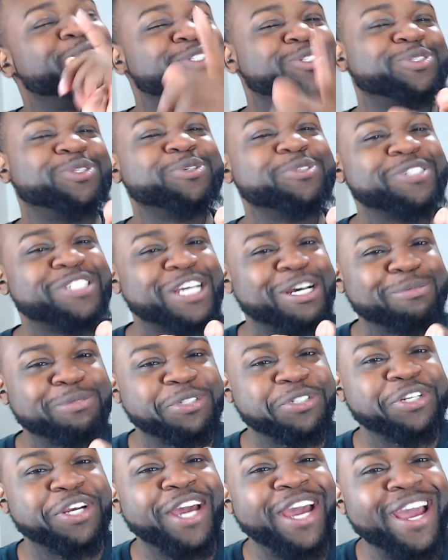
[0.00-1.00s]
do something
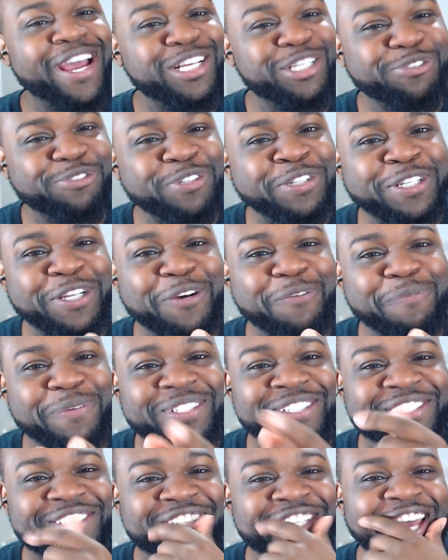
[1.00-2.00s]
strange for a little
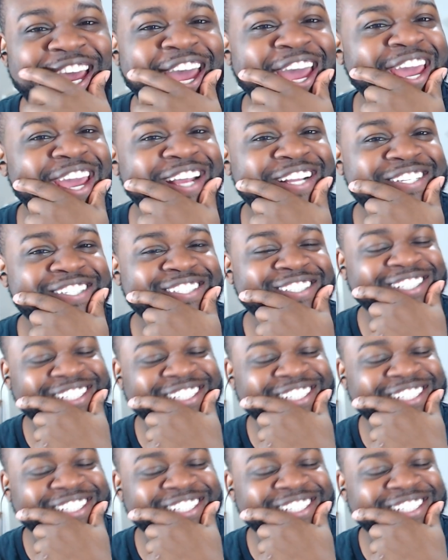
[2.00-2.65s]
piece of change?